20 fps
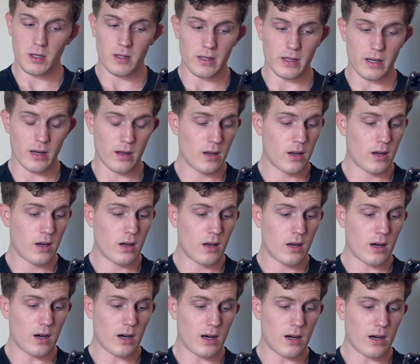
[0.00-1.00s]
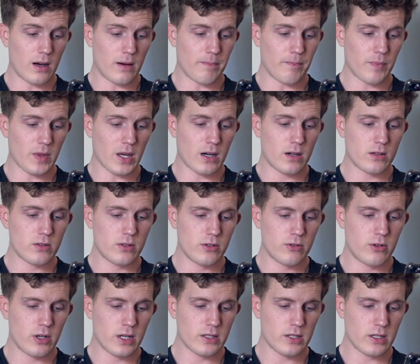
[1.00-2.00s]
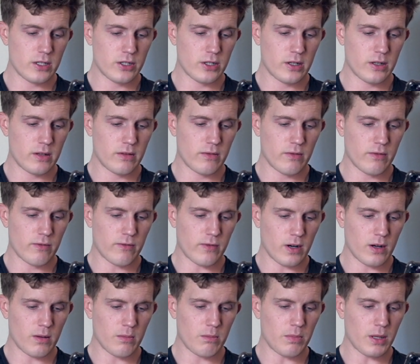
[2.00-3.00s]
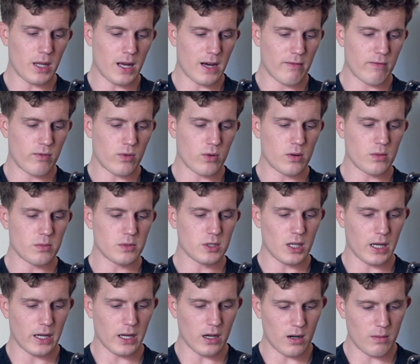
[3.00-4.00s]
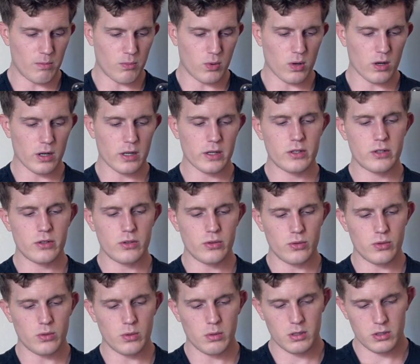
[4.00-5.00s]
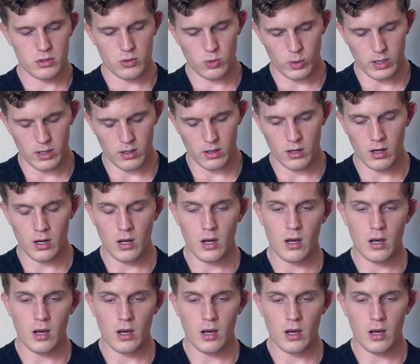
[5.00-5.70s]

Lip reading: like that. How to transition from platforms like Upwork to Twitter.